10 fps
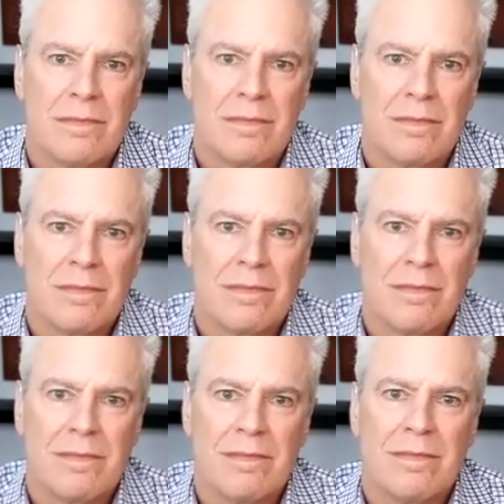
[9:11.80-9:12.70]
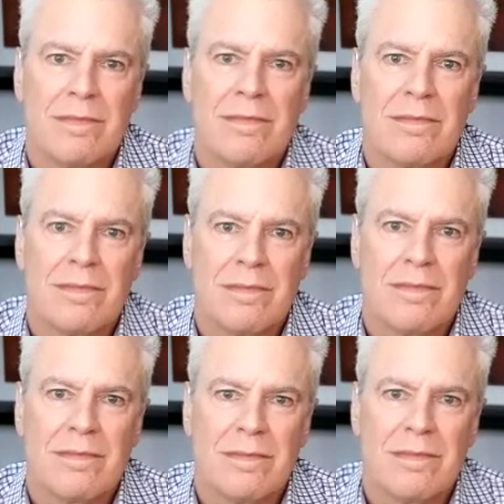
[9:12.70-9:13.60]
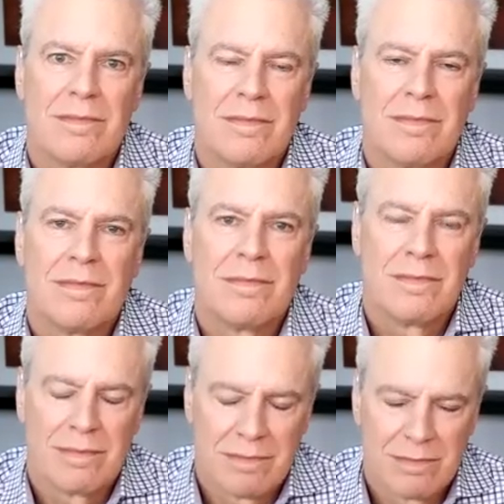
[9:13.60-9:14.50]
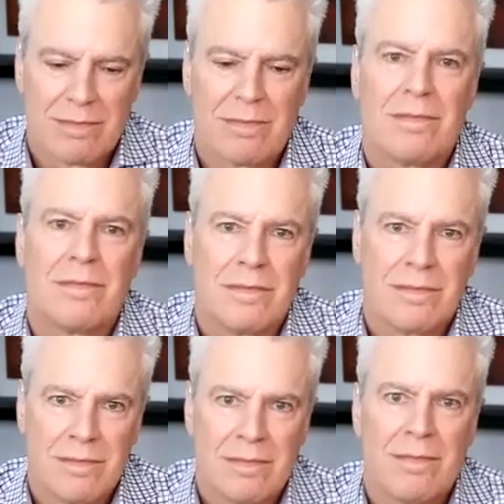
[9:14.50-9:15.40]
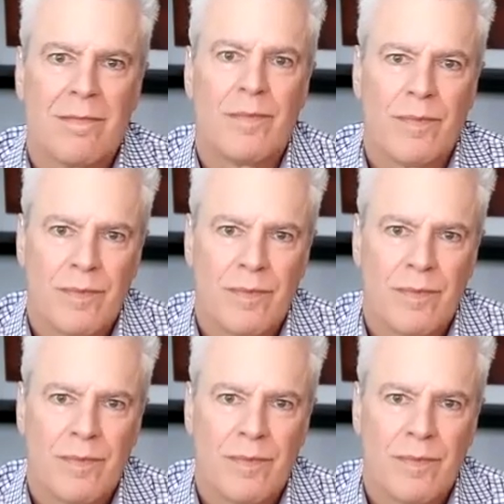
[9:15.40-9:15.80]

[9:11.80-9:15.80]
No words are spoken by the person on screen.